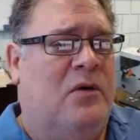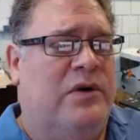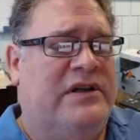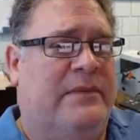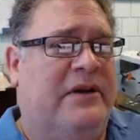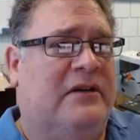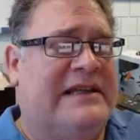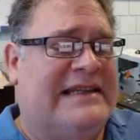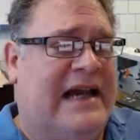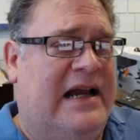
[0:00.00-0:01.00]
We
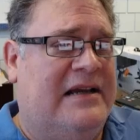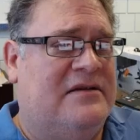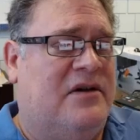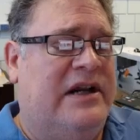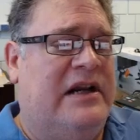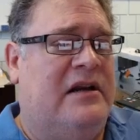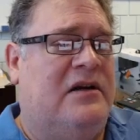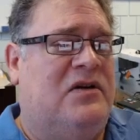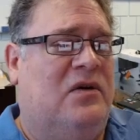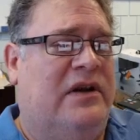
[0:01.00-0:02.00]
typically size our heating
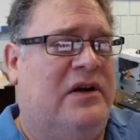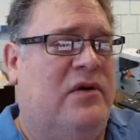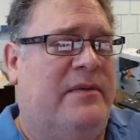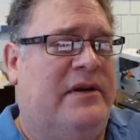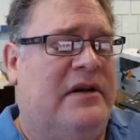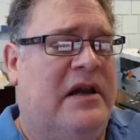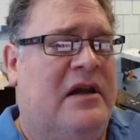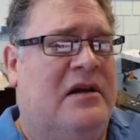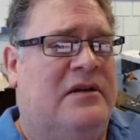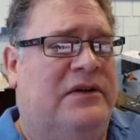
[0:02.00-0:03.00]
and cooling equipment
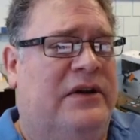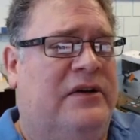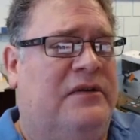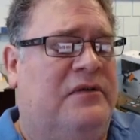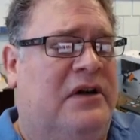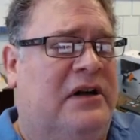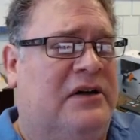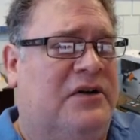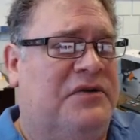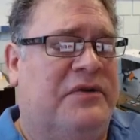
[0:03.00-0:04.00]

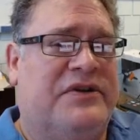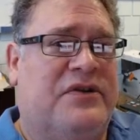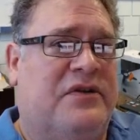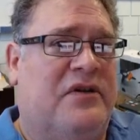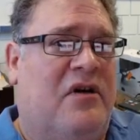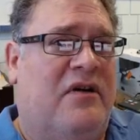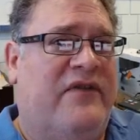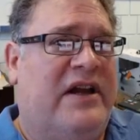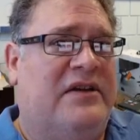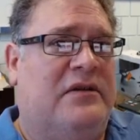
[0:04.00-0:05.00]
to go to a certain R
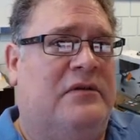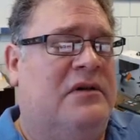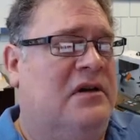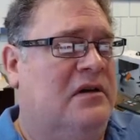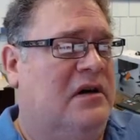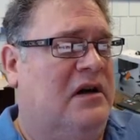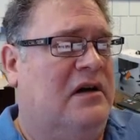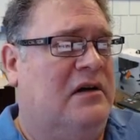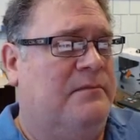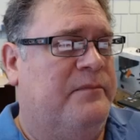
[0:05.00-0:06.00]
value
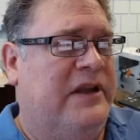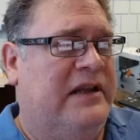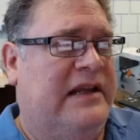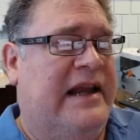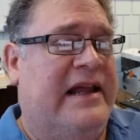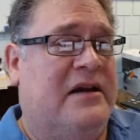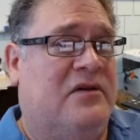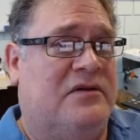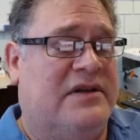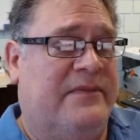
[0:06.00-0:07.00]
in the
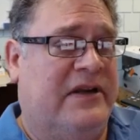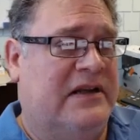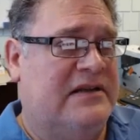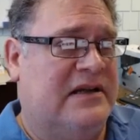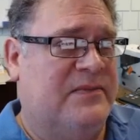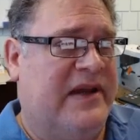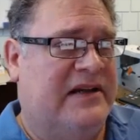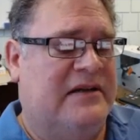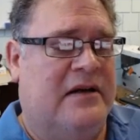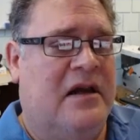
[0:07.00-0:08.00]
attic, or something that's
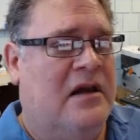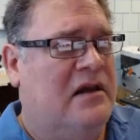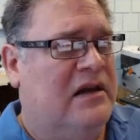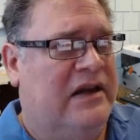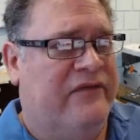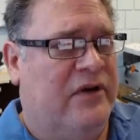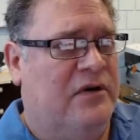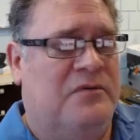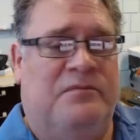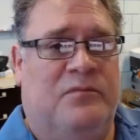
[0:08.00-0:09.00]
expected. If the
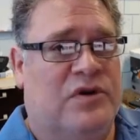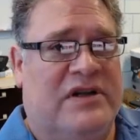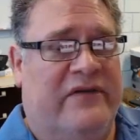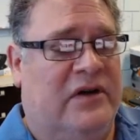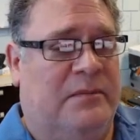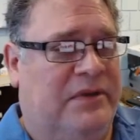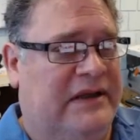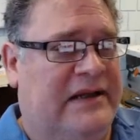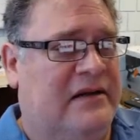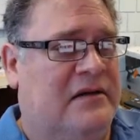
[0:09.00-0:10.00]
home was never
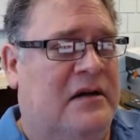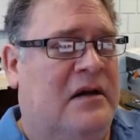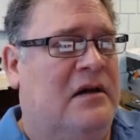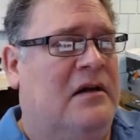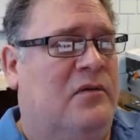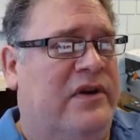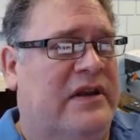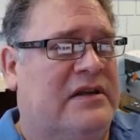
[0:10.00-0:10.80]
completed with